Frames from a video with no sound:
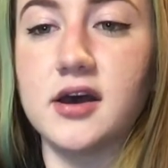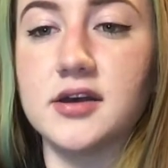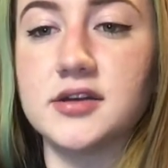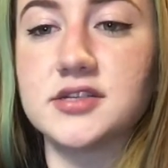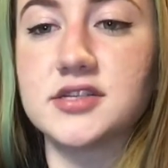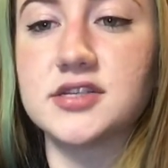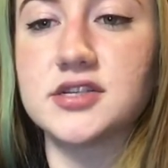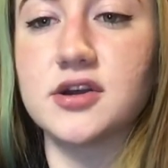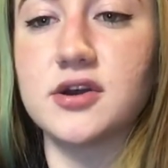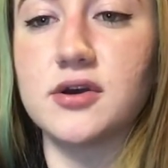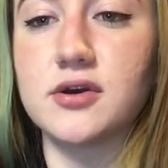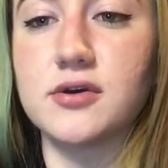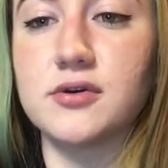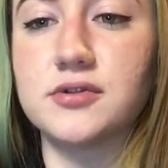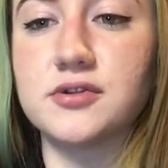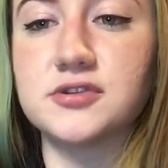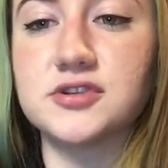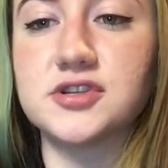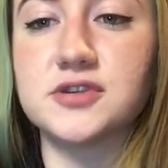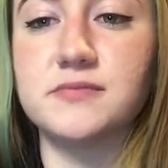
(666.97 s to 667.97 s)
So
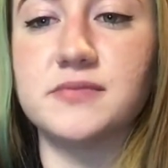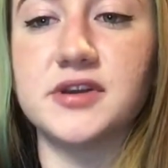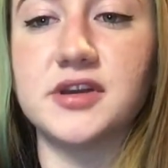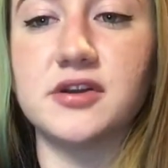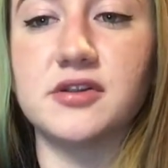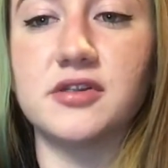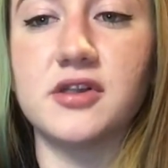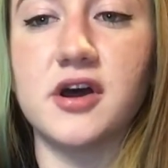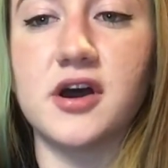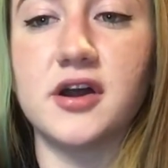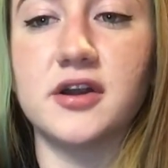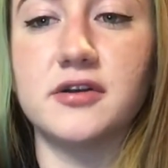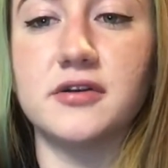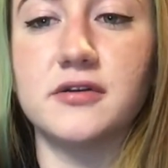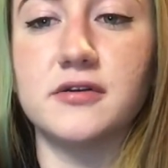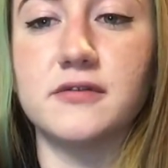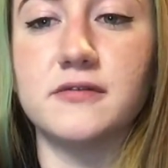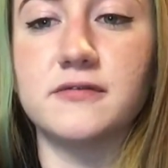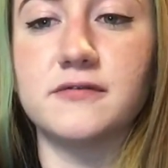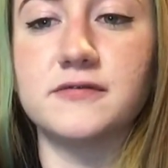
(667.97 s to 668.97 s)
there should be a lot
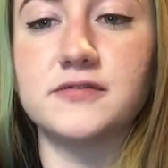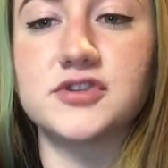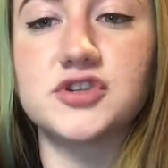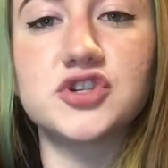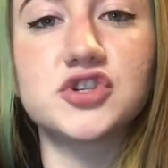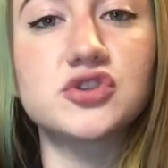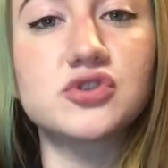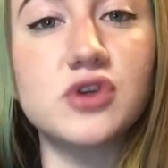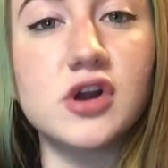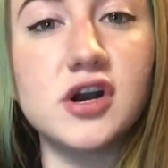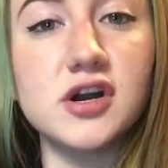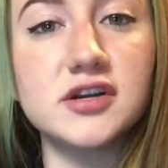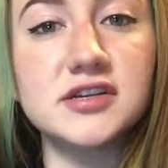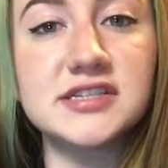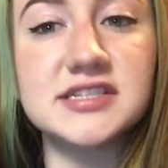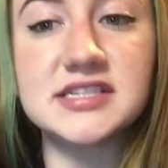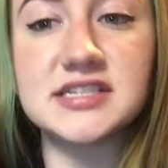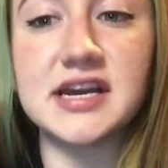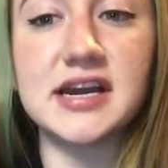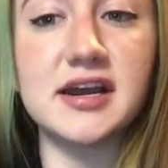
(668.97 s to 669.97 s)
of strong
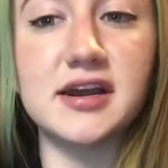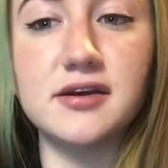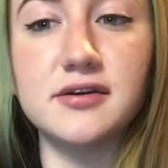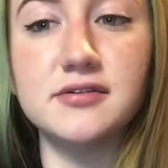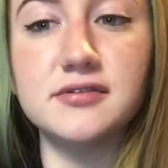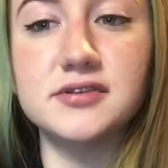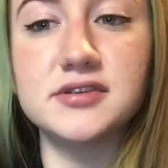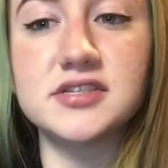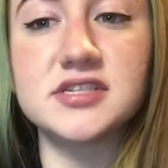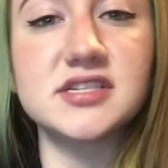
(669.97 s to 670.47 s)
sounds.